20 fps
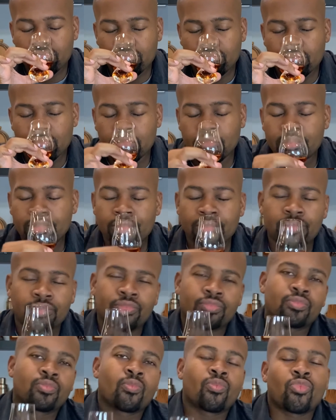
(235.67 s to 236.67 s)
Hmm.
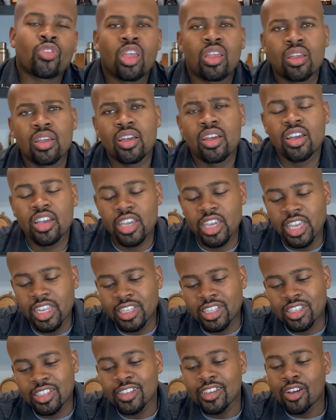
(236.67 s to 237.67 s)
It
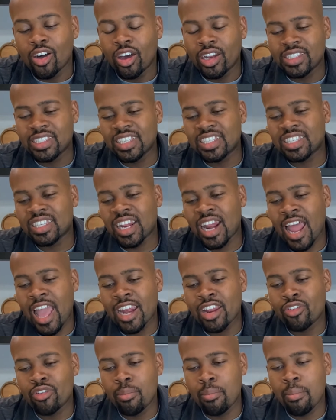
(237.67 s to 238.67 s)
honestly slightly
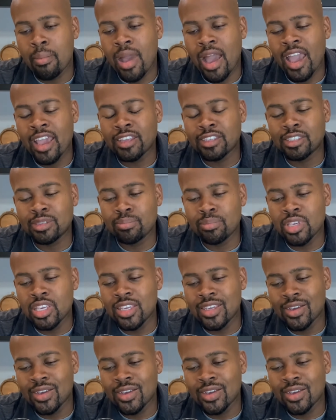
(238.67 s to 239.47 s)
reminds me